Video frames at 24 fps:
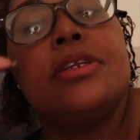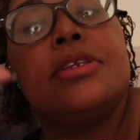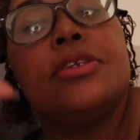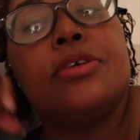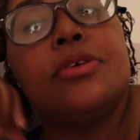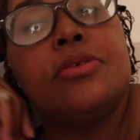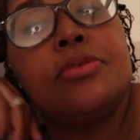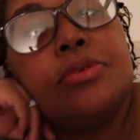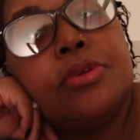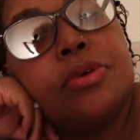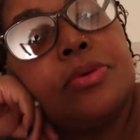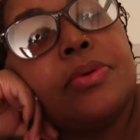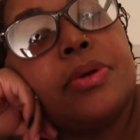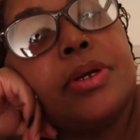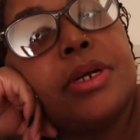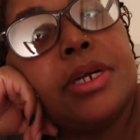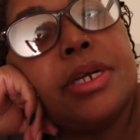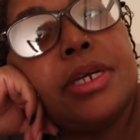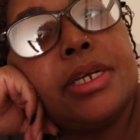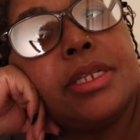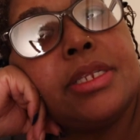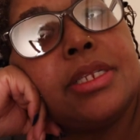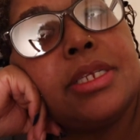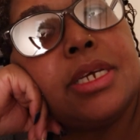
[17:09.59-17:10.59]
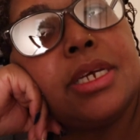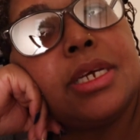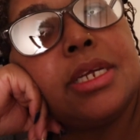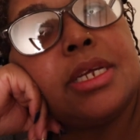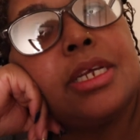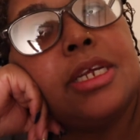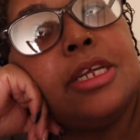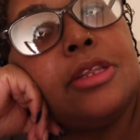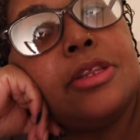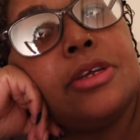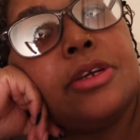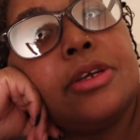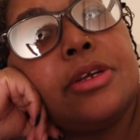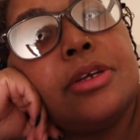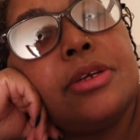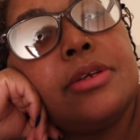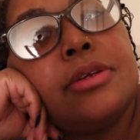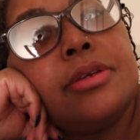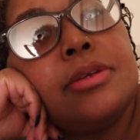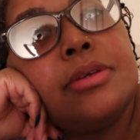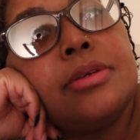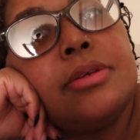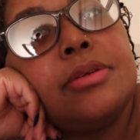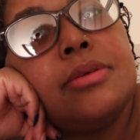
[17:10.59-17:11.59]
don't know where it's at
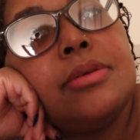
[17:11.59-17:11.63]
either